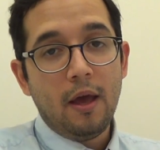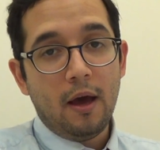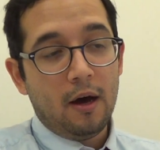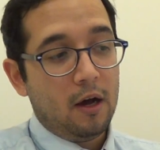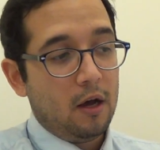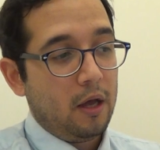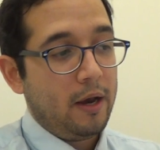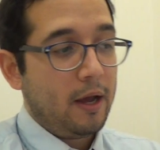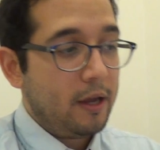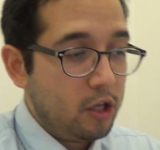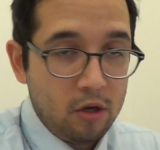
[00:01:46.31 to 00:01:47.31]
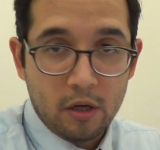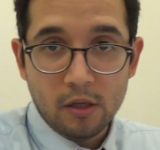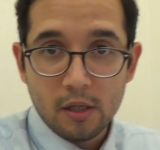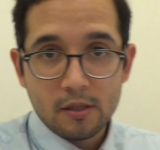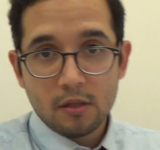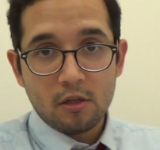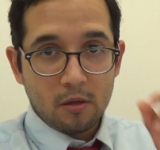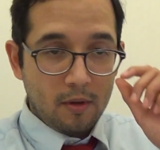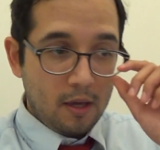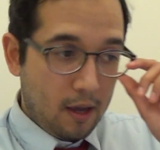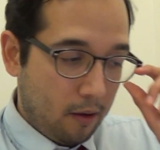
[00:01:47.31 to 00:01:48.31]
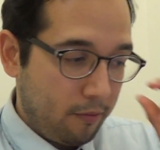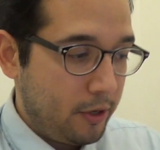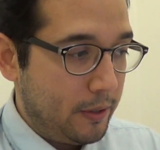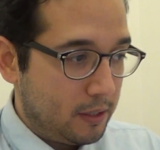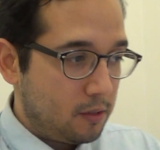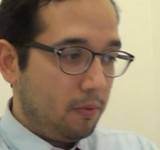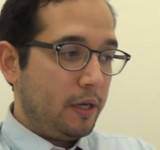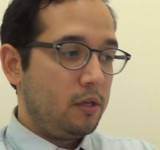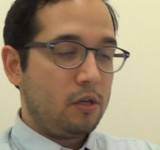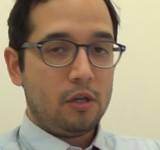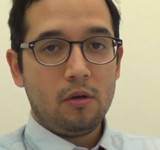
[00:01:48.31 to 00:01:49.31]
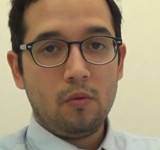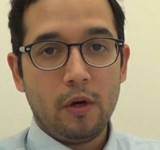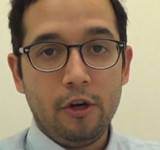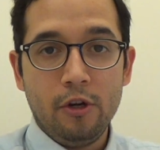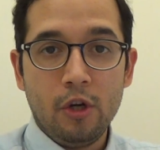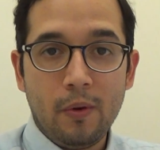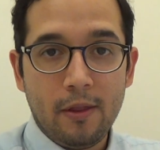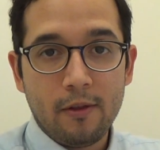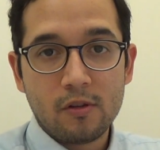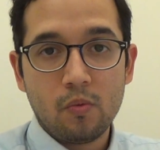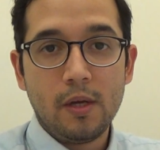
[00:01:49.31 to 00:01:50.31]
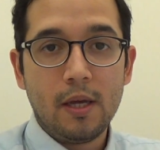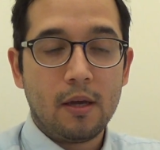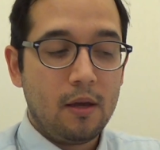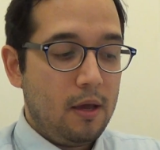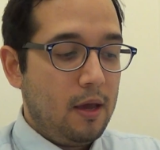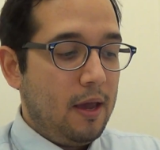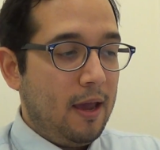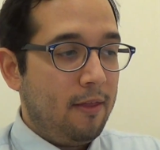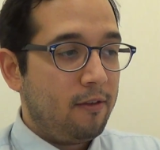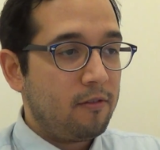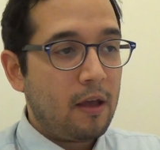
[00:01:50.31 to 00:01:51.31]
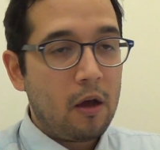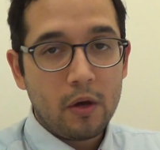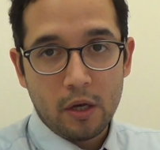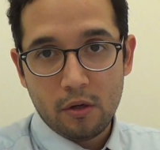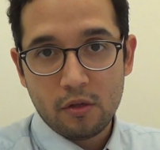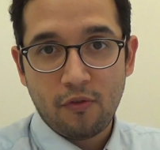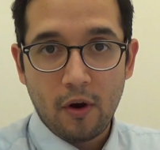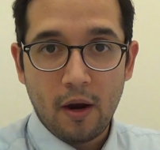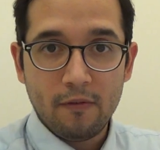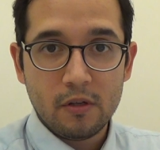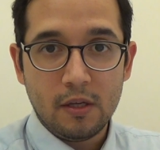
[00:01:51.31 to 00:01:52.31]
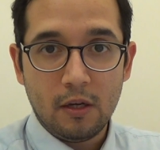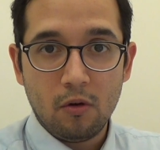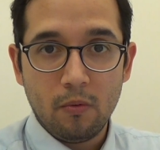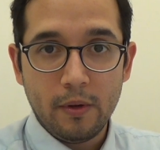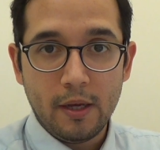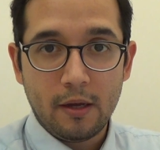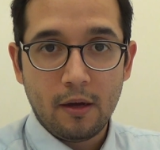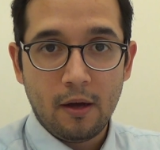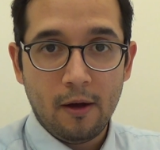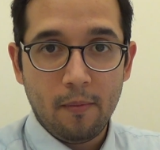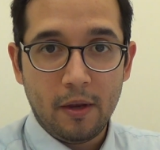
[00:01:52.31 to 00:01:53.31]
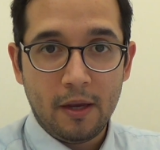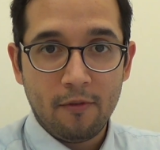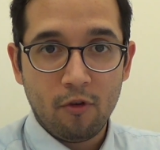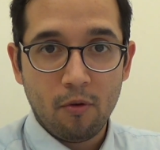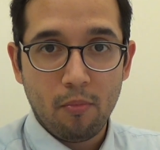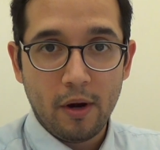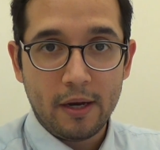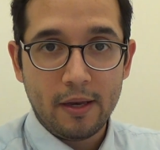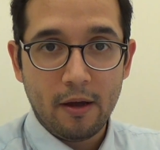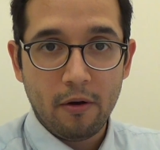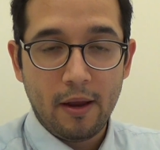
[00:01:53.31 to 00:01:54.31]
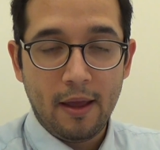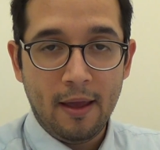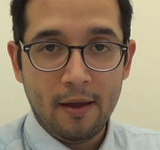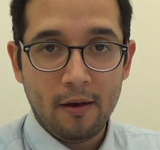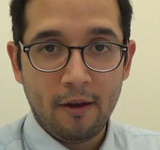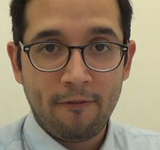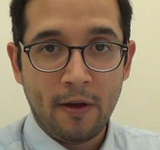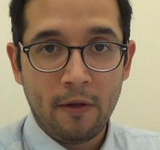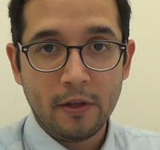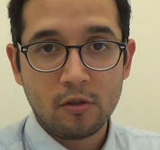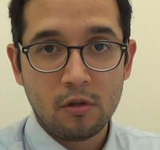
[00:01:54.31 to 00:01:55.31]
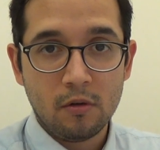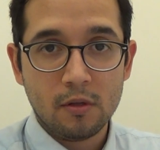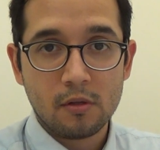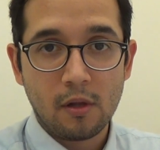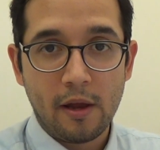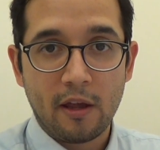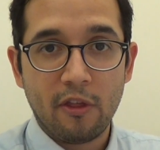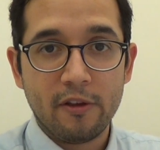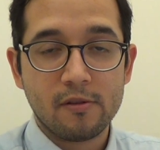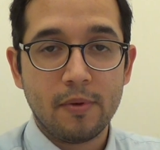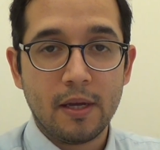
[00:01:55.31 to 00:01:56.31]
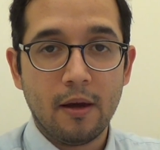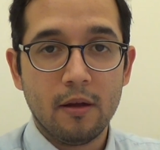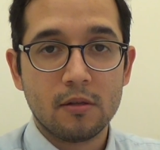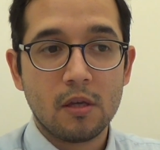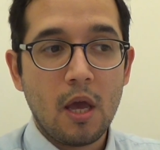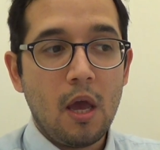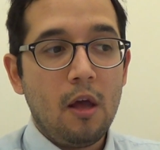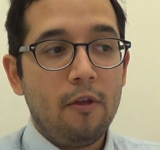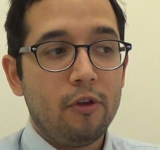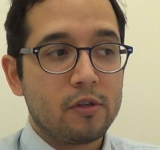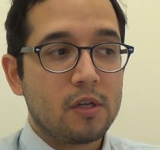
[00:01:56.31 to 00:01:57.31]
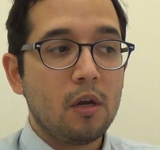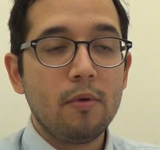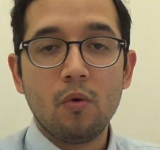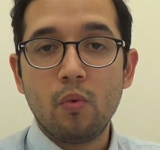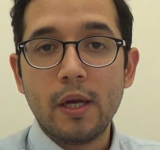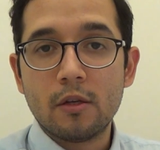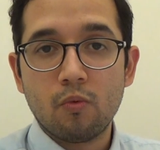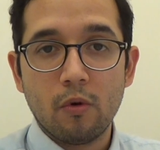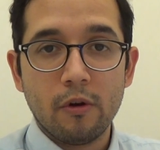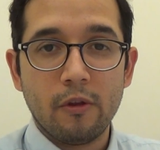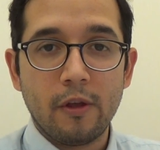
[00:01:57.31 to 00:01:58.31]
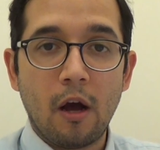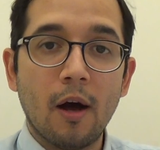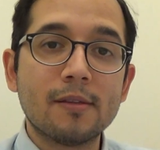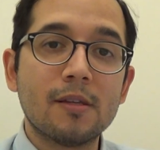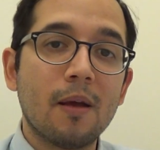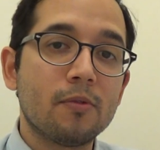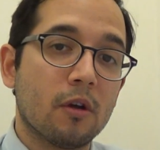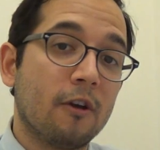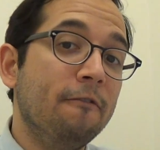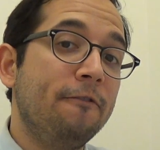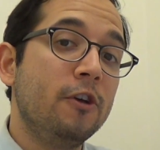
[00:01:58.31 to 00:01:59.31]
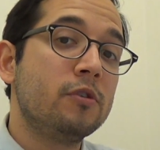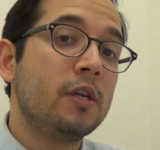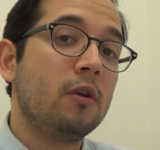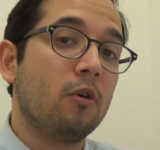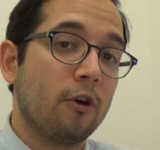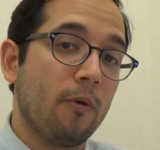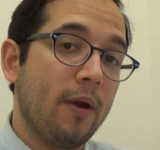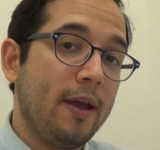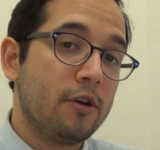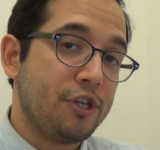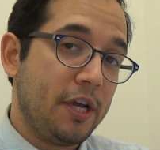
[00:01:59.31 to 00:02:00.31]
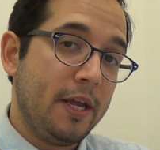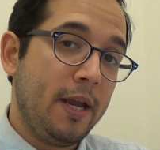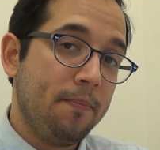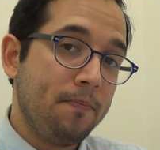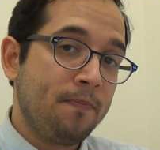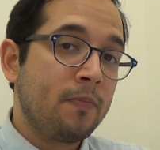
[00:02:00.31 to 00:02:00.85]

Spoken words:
You can listen to me. I'm going to explain to you what you're doing this week. And this is how it goes for every single week. It gives you a breakdown. And I found that students like this because there's going to be weeks where the concepts are confusing or gray or shady.